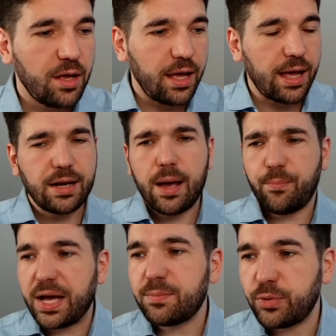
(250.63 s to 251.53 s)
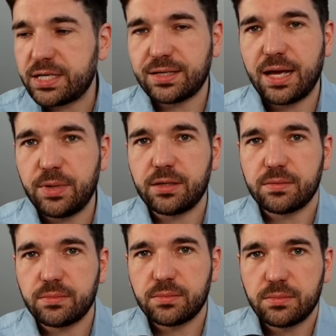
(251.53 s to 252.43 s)
And uh, by embracing, I
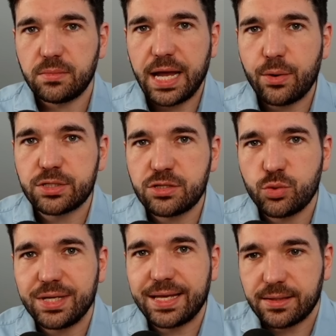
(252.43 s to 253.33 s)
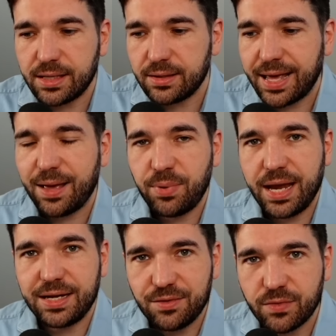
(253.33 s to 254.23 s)
mean Harris is doing
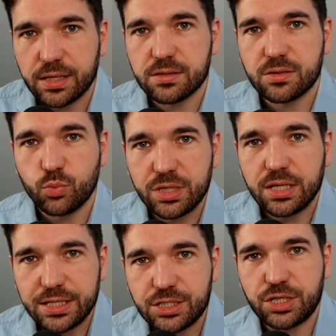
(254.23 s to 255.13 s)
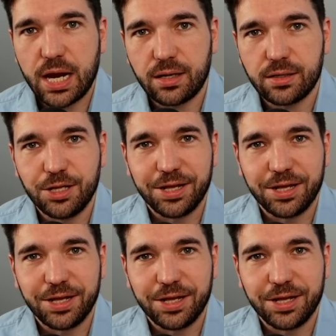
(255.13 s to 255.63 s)
campaign events with Liz Cheney.